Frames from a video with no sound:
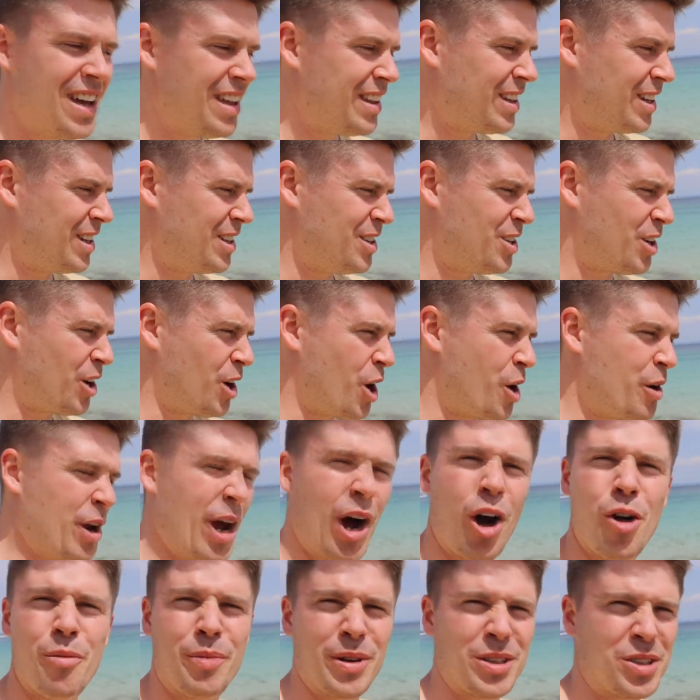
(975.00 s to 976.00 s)
that you can only
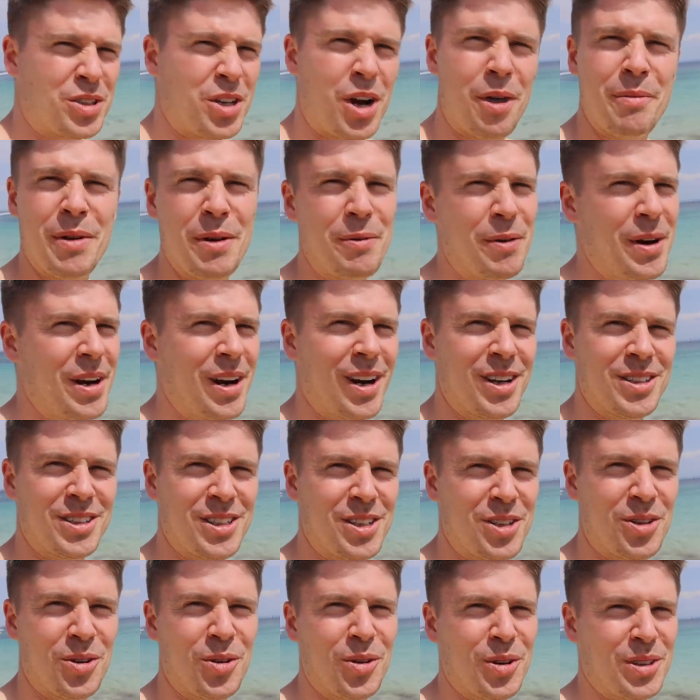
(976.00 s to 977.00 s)
open so many windows
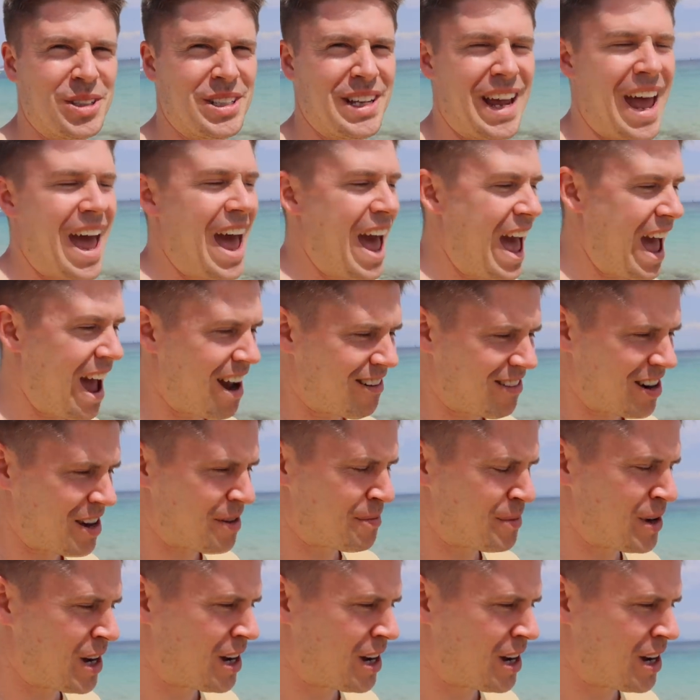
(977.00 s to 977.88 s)
and doors to get air in.